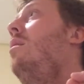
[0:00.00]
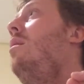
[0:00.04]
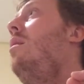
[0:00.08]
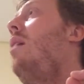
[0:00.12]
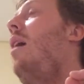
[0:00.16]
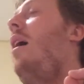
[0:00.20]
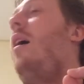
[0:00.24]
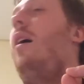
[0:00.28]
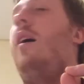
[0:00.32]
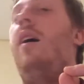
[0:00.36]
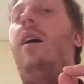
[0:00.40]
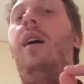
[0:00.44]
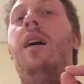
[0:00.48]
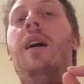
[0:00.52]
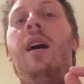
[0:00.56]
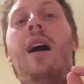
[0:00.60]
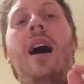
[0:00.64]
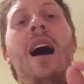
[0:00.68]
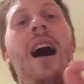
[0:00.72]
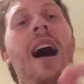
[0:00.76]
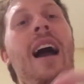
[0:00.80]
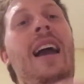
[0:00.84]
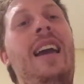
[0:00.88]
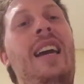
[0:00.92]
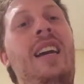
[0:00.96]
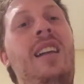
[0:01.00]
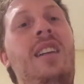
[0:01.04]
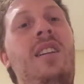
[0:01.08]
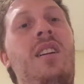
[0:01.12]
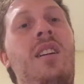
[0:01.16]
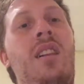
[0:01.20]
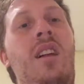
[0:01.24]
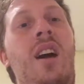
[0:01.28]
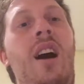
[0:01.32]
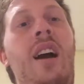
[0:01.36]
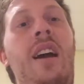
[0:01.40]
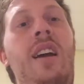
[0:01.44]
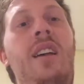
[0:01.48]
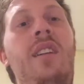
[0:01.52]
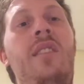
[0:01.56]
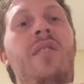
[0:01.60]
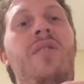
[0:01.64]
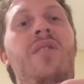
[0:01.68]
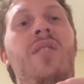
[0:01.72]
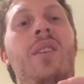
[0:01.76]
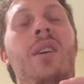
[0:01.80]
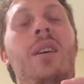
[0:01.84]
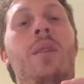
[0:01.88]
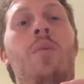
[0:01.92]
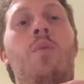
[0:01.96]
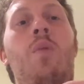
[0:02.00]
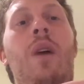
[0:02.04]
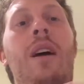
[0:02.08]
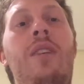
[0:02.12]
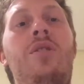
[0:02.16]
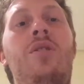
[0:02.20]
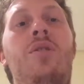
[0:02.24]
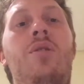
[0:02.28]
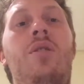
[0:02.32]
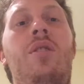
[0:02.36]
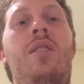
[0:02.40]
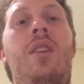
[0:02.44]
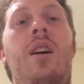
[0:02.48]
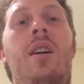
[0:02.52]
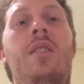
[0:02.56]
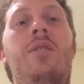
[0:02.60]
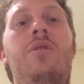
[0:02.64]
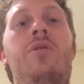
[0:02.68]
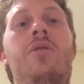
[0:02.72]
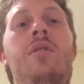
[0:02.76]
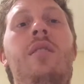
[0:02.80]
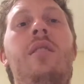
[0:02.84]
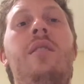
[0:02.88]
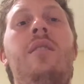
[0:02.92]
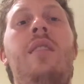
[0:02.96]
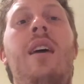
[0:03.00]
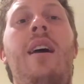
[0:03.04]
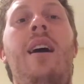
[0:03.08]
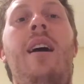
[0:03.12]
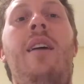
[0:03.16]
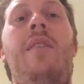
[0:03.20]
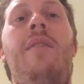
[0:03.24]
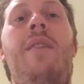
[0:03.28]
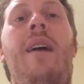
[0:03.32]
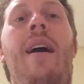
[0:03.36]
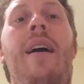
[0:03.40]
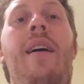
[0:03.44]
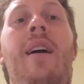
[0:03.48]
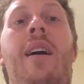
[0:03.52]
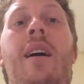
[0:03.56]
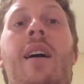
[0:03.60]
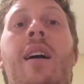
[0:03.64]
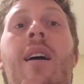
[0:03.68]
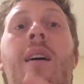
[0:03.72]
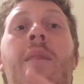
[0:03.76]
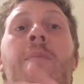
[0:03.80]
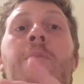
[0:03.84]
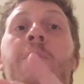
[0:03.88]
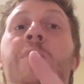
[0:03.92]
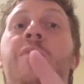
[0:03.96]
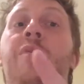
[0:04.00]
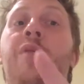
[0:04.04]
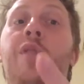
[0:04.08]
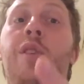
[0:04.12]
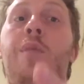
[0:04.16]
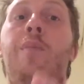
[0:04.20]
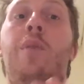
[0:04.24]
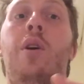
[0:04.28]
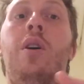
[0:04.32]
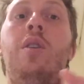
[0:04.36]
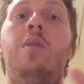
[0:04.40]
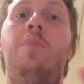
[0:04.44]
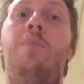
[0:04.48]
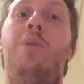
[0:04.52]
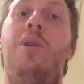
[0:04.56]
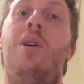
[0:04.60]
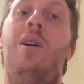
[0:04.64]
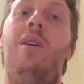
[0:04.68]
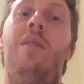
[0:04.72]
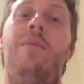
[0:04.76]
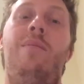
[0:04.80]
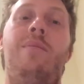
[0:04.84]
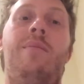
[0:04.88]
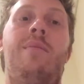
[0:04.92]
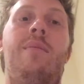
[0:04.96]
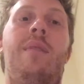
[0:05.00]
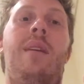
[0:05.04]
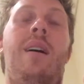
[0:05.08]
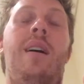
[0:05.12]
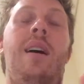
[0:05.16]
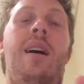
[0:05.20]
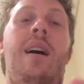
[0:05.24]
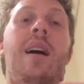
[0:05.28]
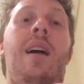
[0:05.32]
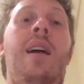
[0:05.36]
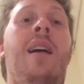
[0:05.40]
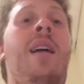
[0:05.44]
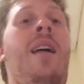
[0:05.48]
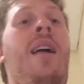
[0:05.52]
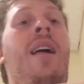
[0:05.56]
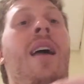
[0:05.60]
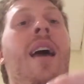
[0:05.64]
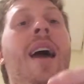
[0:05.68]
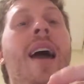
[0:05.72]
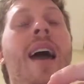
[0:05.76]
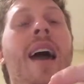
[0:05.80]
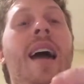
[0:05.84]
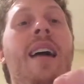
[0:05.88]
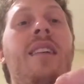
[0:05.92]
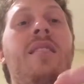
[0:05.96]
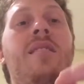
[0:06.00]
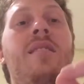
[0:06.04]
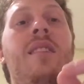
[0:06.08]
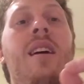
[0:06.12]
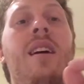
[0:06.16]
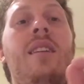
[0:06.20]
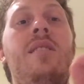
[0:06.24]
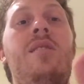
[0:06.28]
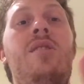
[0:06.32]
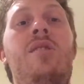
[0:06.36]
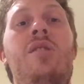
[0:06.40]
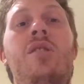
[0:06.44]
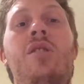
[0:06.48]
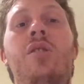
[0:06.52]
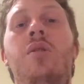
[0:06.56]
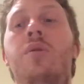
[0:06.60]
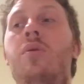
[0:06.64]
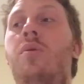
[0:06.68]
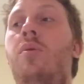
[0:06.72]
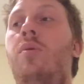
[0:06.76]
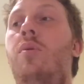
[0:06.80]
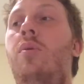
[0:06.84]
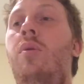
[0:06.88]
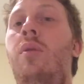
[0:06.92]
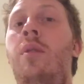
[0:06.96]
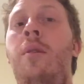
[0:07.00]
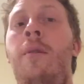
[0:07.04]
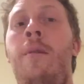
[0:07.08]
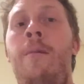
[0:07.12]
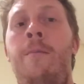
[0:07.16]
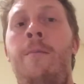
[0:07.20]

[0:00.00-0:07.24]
high-end clients in Western countries have, for the most part, access to